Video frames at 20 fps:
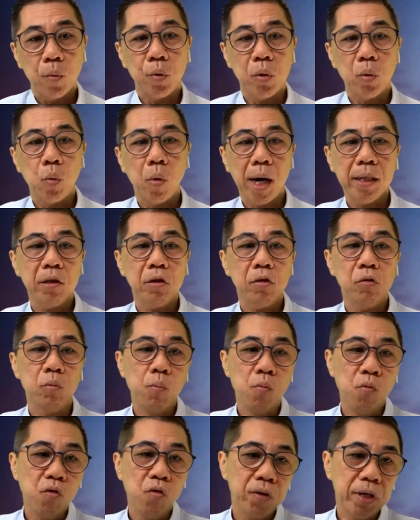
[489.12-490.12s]
We want to
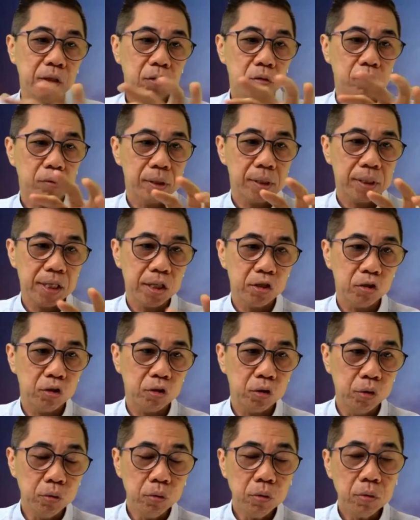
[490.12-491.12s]
move into stage
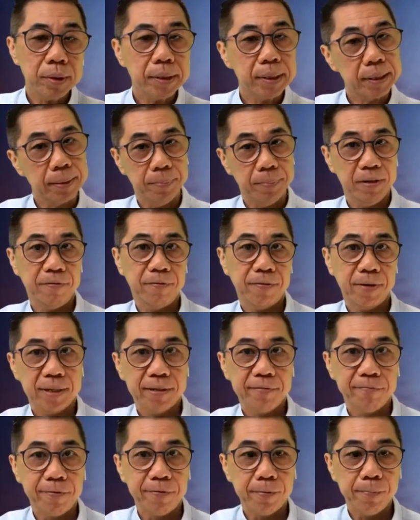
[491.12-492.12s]
2,
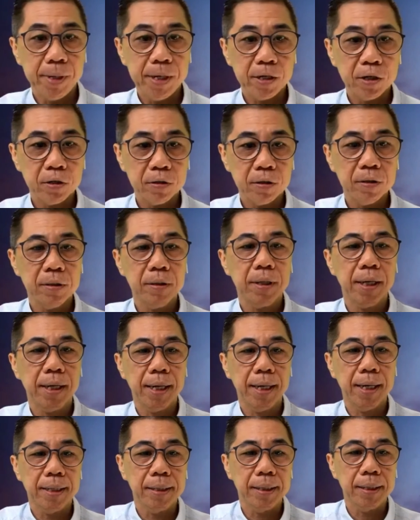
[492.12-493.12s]
simplified information,
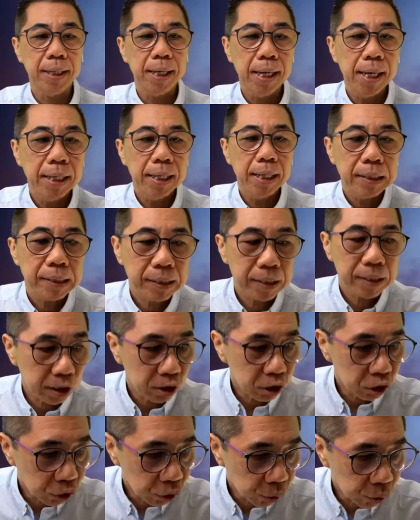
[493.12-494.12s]
and
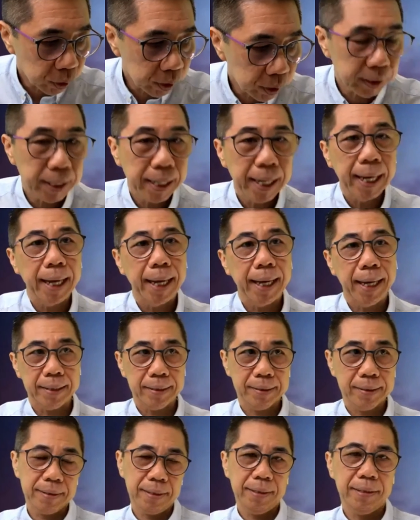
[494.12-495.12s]
stage 3,
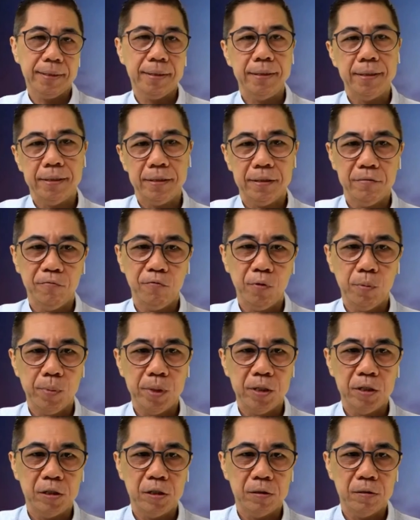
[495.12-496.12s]
exciting
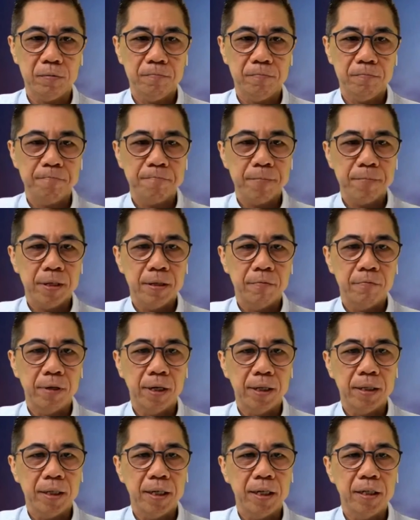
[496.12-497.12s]
information.
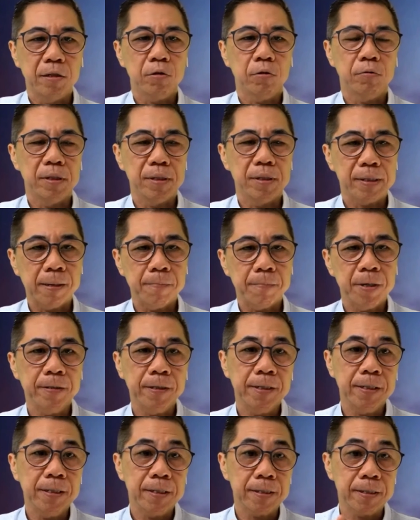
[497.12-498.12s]
Right? And so in
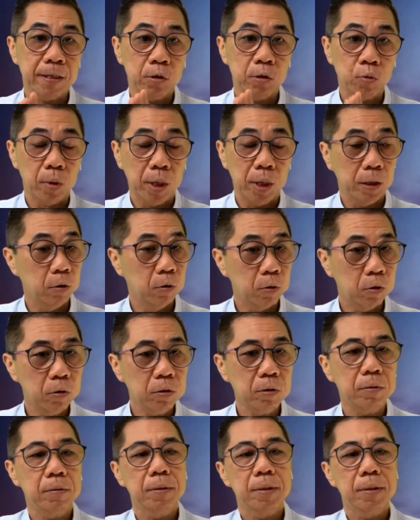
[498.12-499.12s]
summary, stage 1, no
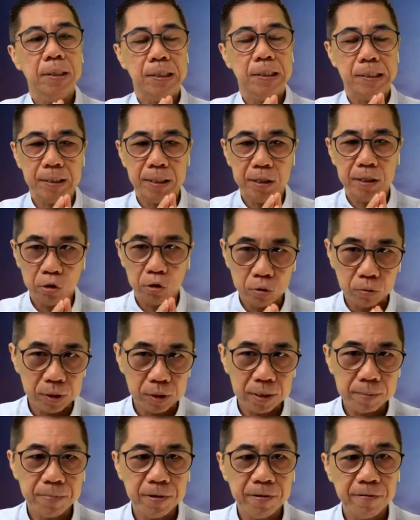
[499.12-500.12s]
good. Stage 2,
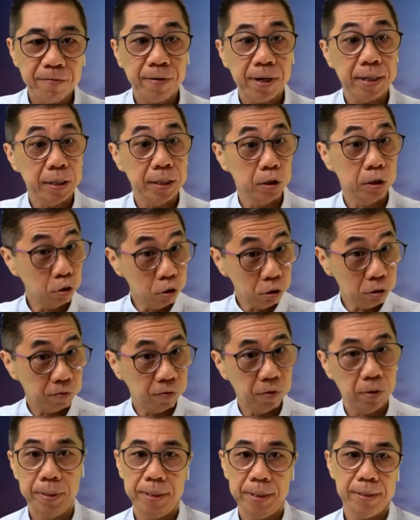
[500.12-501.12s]
simplified is good
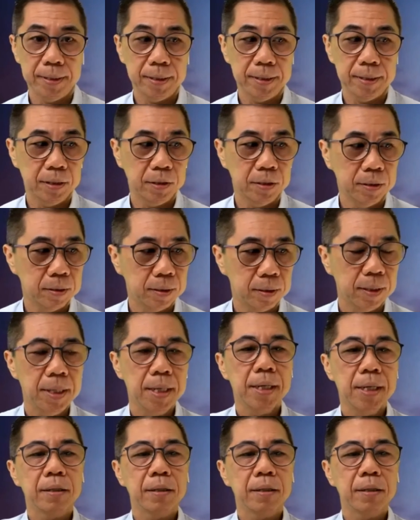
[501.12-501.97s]
for presentation.